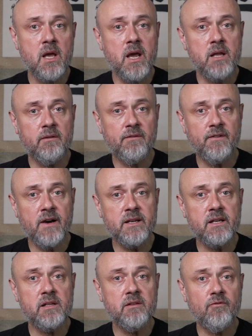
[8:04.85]
And
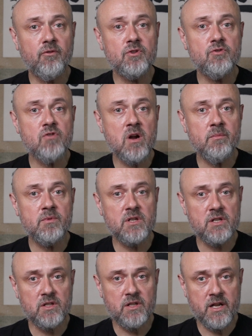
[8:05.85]
finally, for drum
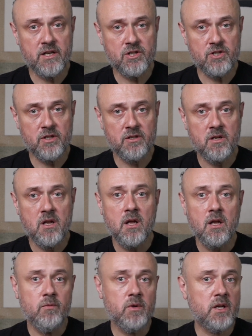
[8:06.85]
distension,
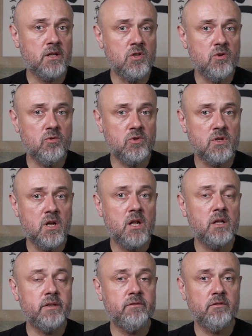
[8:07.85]
we can use
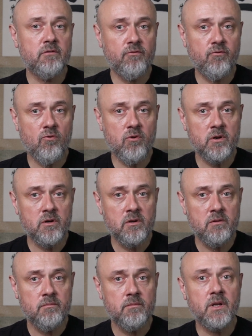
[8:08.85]
Liv-4,
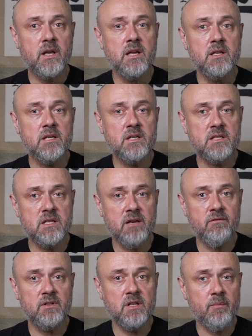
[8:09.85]
kidney
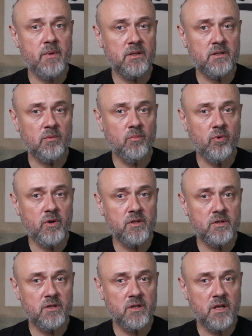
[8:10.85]
7, a metal
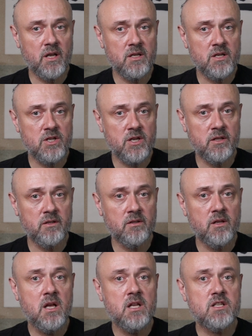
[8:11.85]
point on the kidney
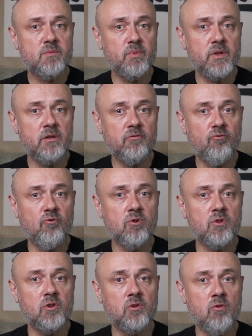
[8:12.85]
channel, spleen
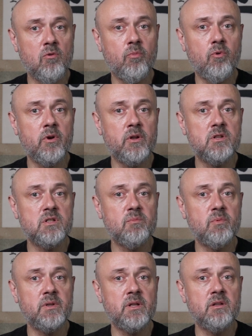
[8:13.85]
4, the low point,
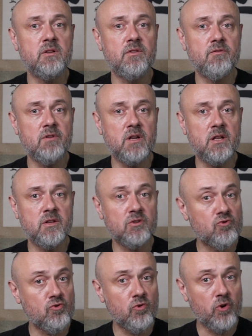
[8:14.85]
spleen 3, the
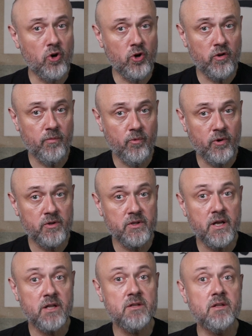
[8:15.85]
true earth point,
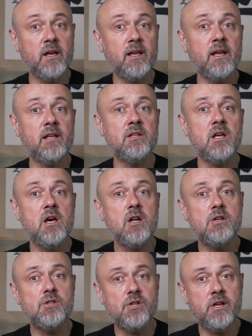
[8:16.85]
and again,
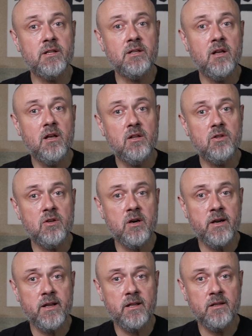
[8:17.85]
Zhēng
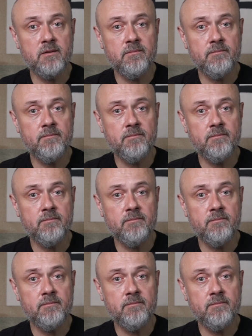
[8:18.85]
9.